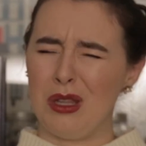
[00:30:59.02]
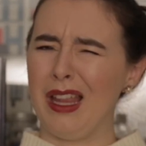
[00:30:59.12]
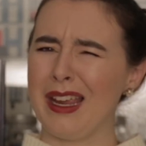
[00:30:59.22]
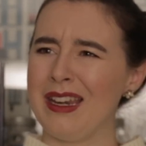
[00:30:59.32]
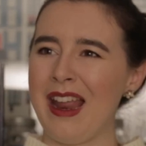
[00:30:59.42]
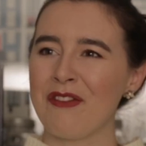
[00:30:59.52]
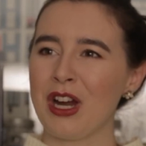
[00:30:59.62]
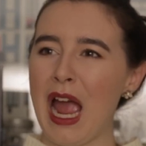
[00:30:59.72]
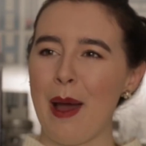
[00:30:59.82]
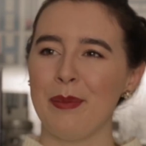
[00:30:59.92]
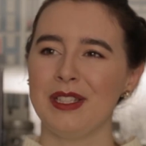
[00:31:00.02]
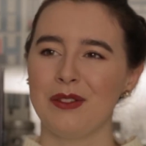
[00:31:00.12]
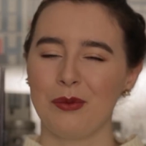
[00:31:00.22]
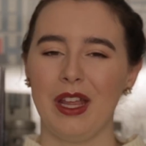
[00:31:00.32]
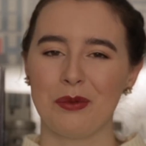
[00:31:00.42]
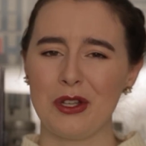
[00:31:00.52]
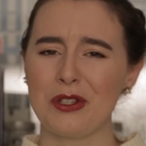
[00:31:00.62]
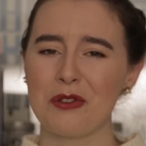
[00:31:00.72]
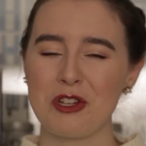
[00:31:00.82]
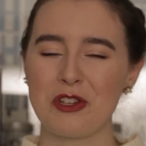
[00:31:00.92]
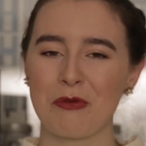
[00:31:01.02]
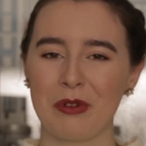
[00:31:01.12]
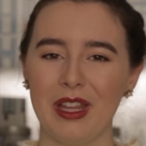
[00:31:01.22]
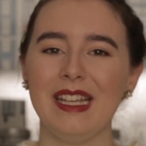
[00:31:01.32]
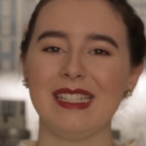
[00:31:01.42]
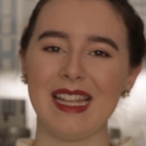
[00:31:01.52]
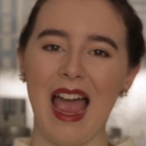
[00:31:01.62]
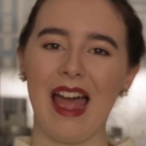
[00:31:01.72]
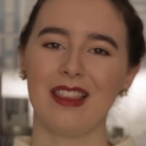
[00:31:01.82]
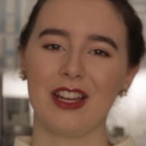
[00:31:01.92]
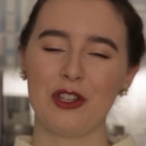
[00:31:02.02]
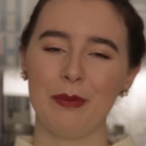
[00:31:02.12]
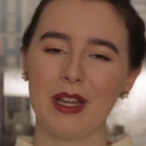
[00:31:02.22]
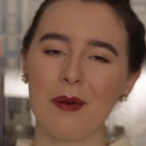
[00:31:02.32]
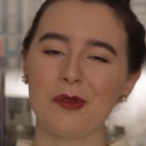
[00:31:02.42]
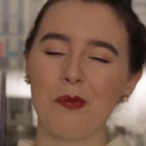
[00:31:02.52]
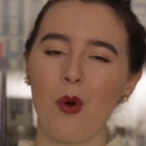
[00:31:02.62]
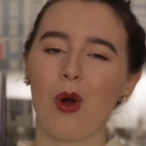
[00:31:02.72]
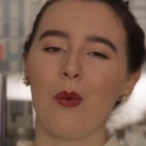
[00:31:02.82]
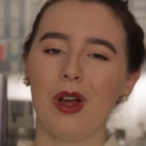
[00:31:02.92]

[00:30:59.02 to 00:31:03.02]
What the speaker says: like never happens, and was also just really sad. Like, she becomes more